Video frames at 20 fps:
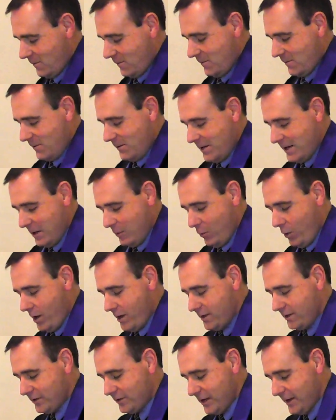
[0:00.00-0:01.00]
yeah, one
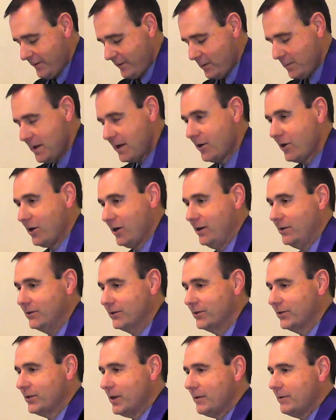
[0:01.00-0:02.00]
in seven
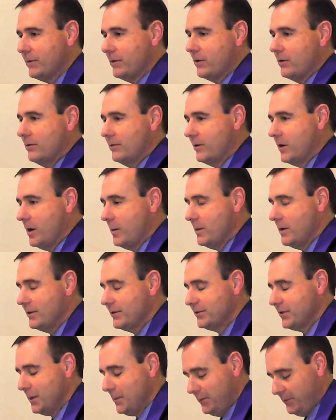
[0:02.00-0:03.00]
Americans suffer from a
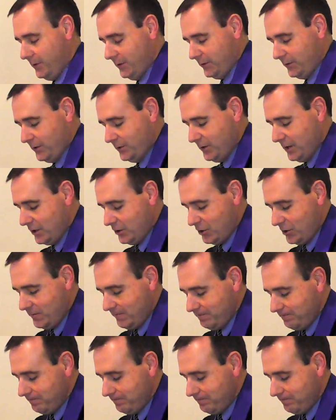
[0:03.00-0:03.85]
substance addiction.